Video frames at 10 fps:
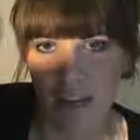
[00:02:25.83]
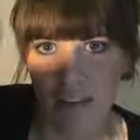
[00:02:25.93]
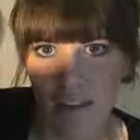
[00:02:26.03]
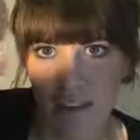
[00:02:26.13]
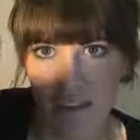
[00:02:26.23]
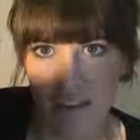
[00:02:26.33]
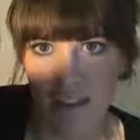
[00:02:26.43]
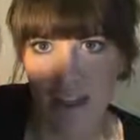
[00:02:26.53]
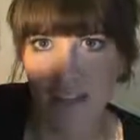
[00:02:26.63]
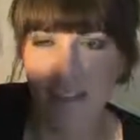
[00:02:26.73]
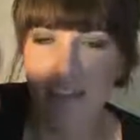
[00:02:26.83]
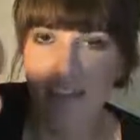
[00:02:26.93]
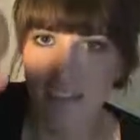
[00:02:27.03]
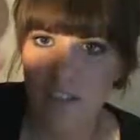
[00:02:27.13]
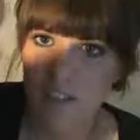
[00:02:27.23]
in the crease line.
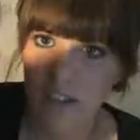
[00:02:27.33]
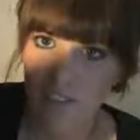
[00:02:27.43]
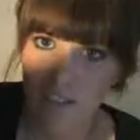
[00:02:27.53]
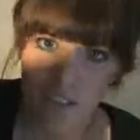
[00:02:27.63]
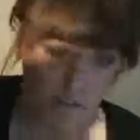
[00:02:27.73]
So if you